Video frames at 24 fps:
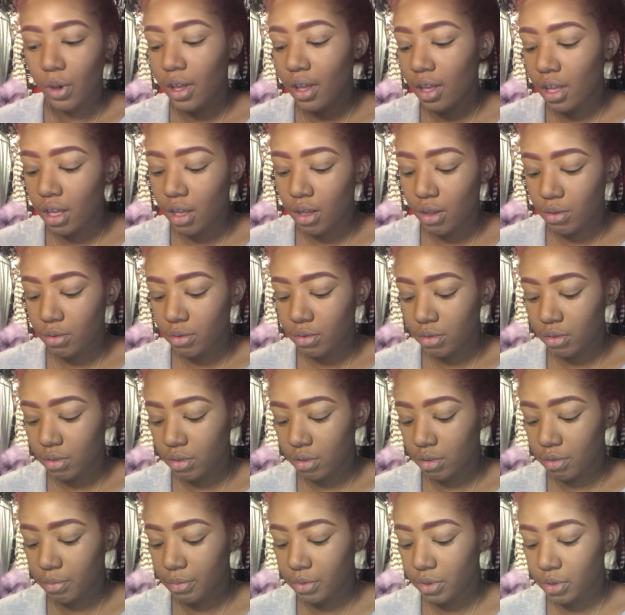Wow,
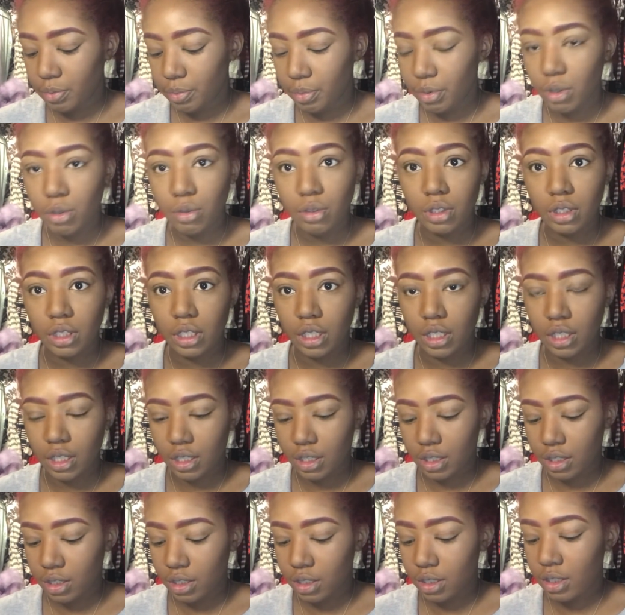almost broke
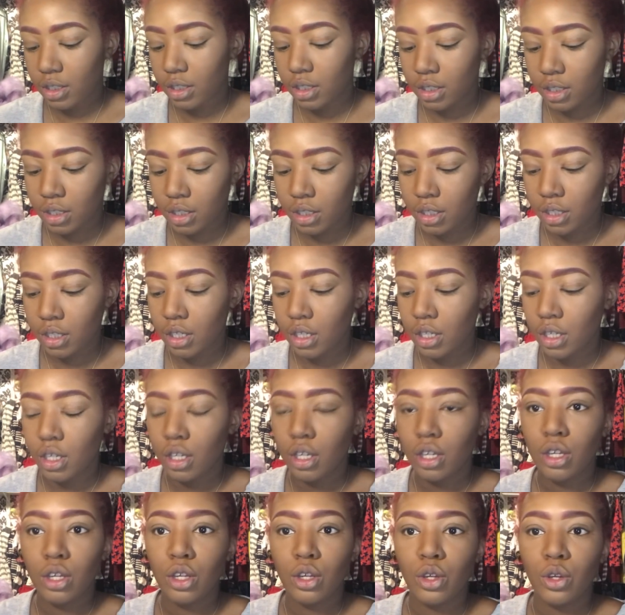that
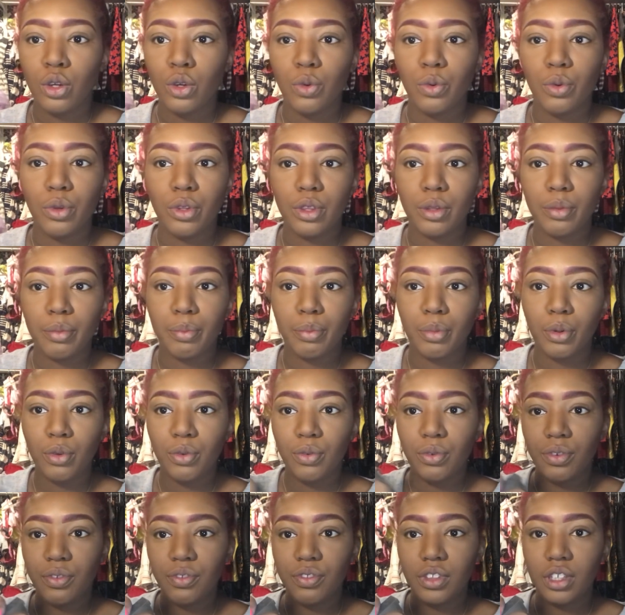with
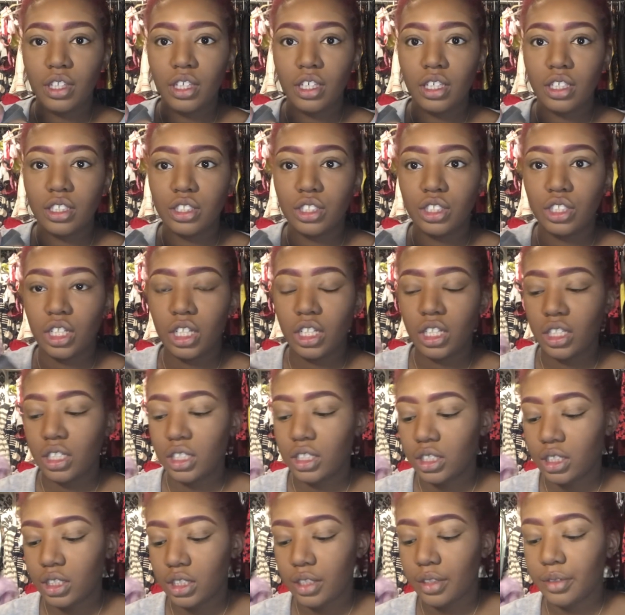both of these
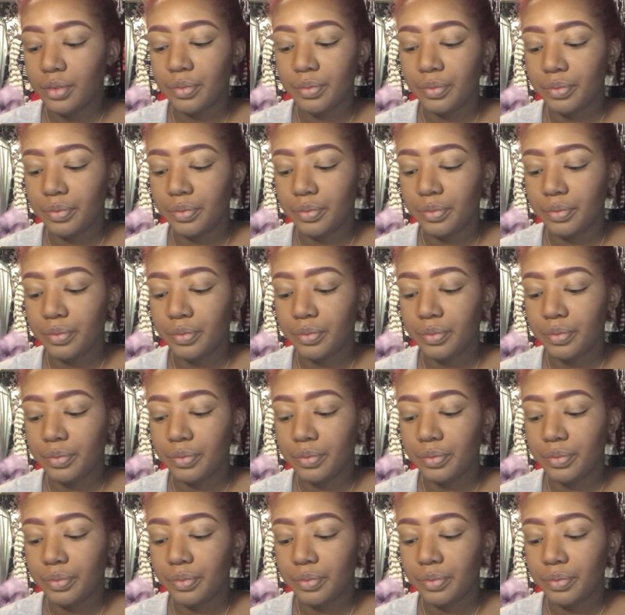shades.